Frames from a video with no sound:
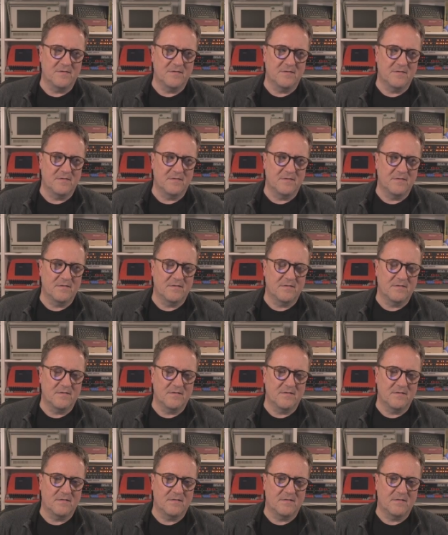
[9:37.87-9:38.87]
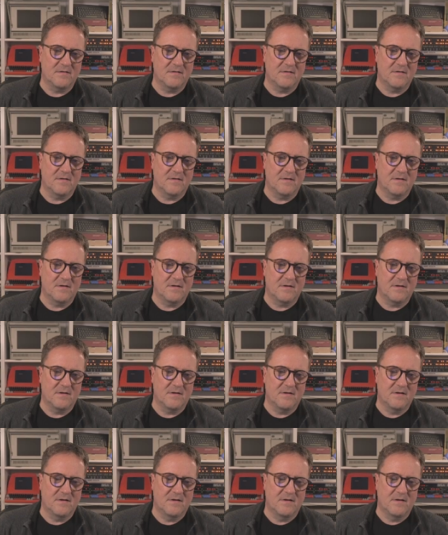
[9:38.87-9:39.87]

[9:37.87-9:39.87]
(silence)